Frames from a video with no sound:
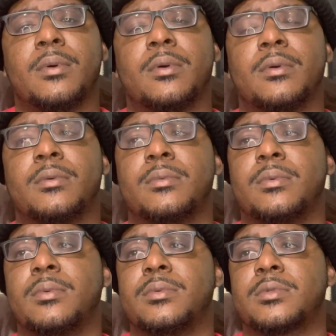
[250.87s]
Um,
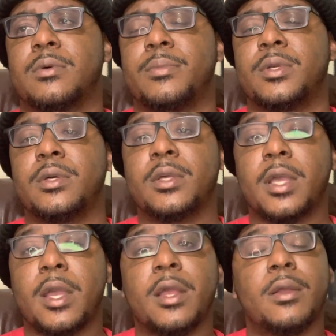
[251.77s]
it's going to be a good
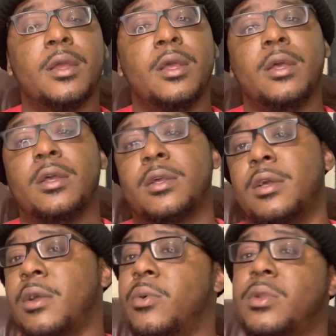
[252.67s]
game.
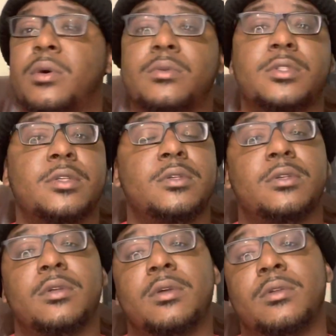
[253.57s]
Could go into
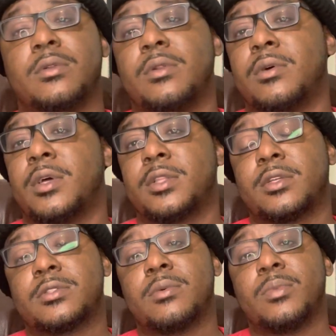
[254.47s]
OT. You know, I think
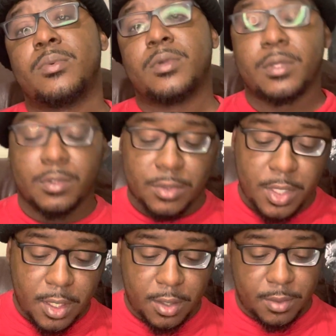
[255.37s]
it's going to be one of those
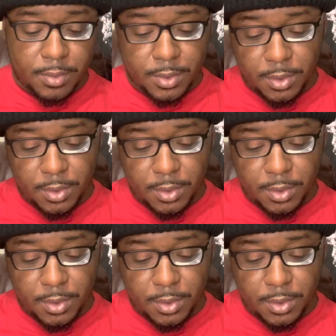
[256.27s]
games.